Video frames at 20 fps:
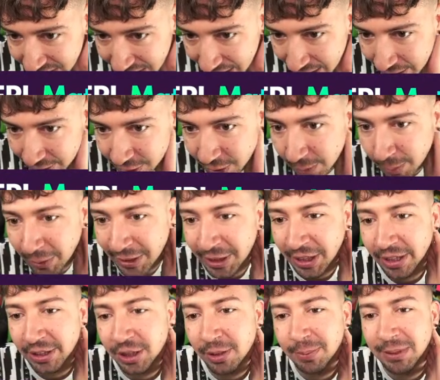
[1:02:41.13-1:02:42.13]
I do
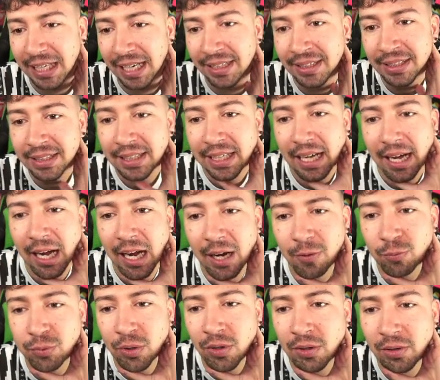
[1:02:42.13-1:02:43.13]
appreciate your super chat.
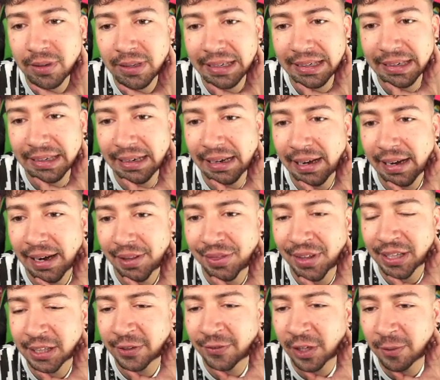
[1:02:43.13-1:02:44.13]
Rory,
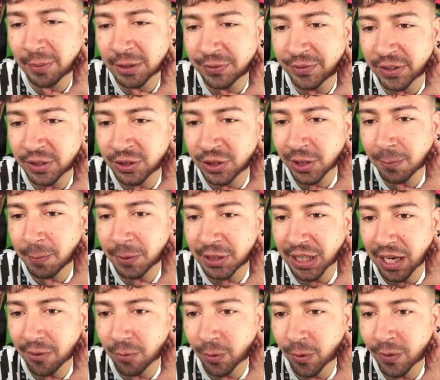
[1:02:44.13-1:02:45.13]
thank you very much for the super
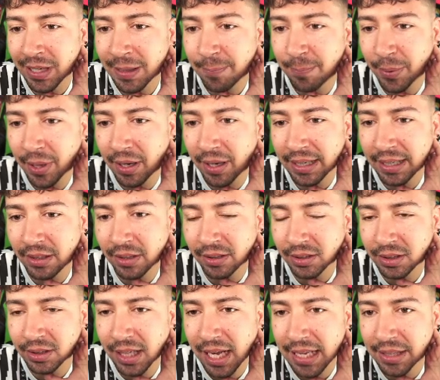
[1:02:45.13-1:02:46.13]
chat, Rory, but it
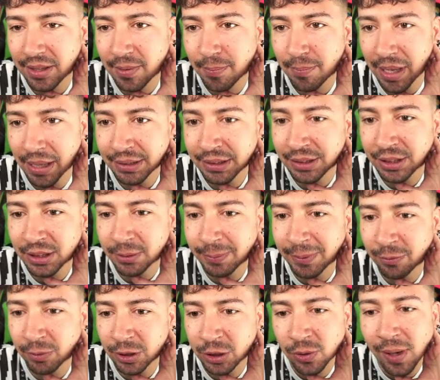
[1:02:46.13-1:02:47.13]
looks like the message has
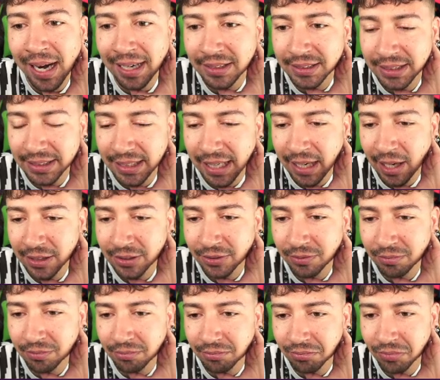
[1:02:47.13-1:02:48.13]
been retracted, and I
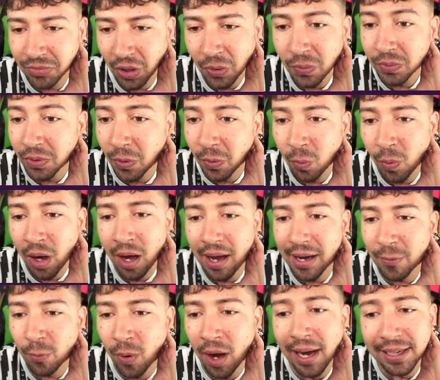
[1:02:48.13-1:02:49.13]
don't know why.
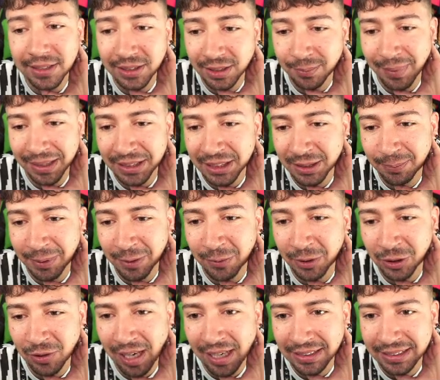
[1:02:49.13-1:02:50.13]
Why has the message been
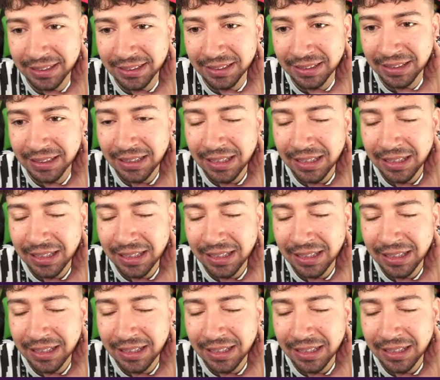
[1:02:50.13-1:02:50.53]
retracted?